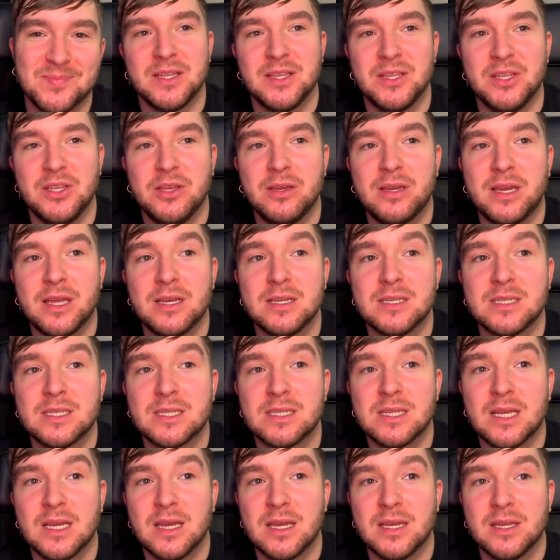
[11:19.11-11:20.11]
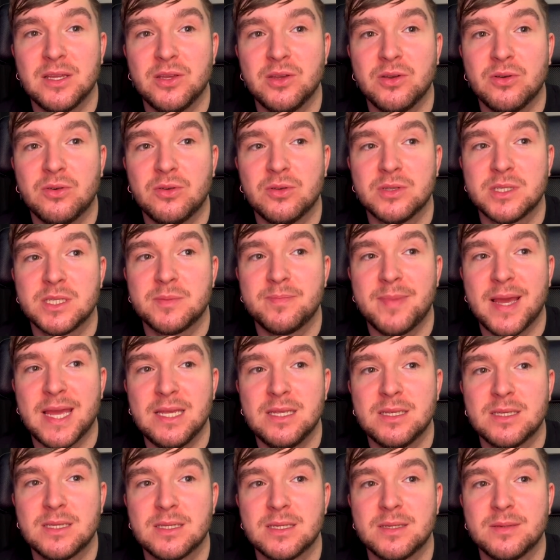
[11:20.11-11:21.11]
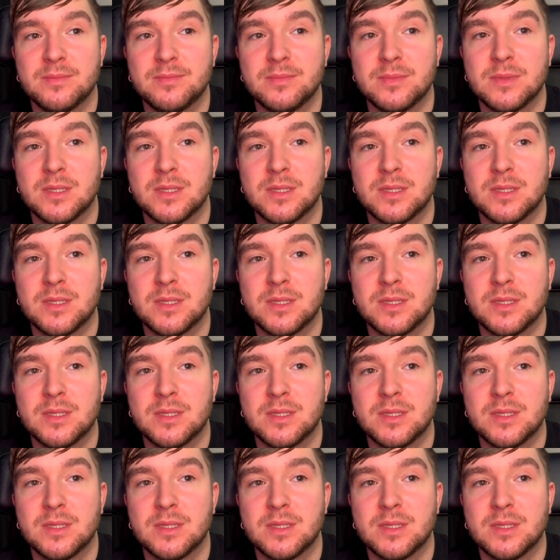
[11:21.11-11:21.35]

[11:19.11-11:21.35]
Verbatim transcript: You can assert your space